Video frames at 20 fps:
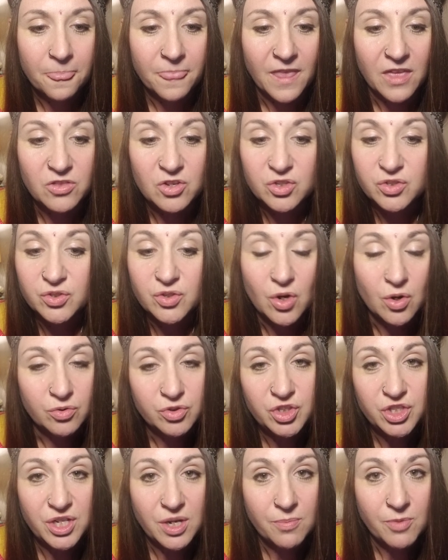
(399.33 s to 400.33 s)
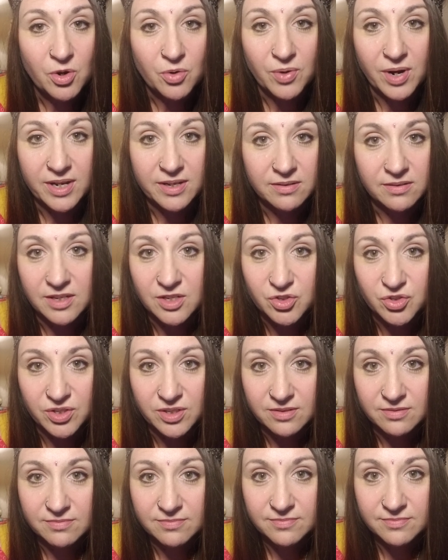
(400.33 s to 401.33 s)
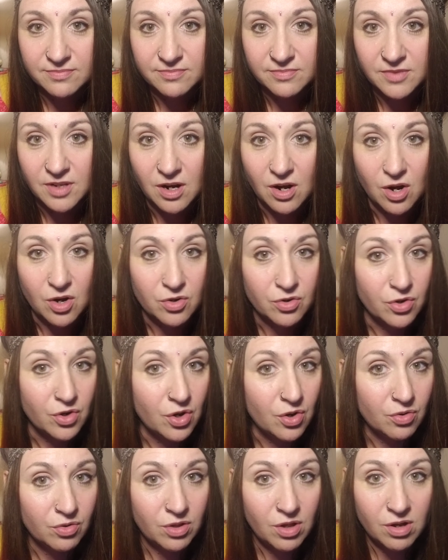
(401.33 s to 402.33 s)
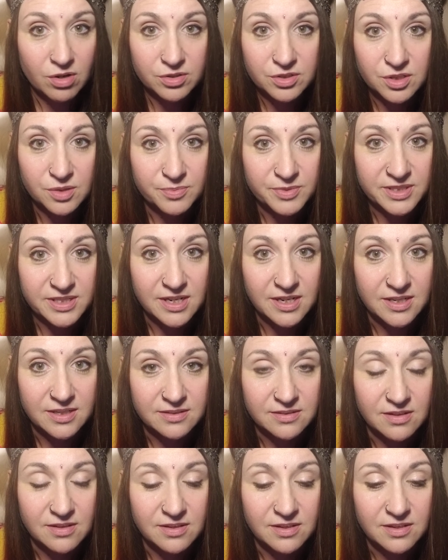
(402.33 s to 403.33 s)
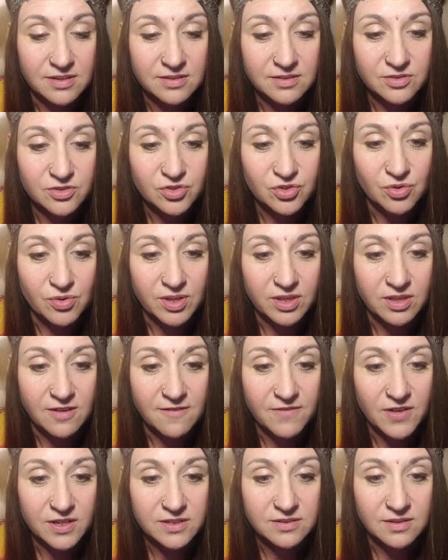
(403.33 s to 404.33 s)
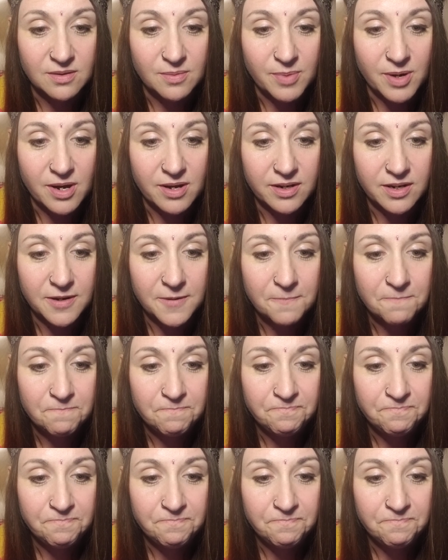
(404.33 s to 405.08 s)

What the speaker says: There's no GMO regulation. There are no long-term studies on these showing the effects on the body.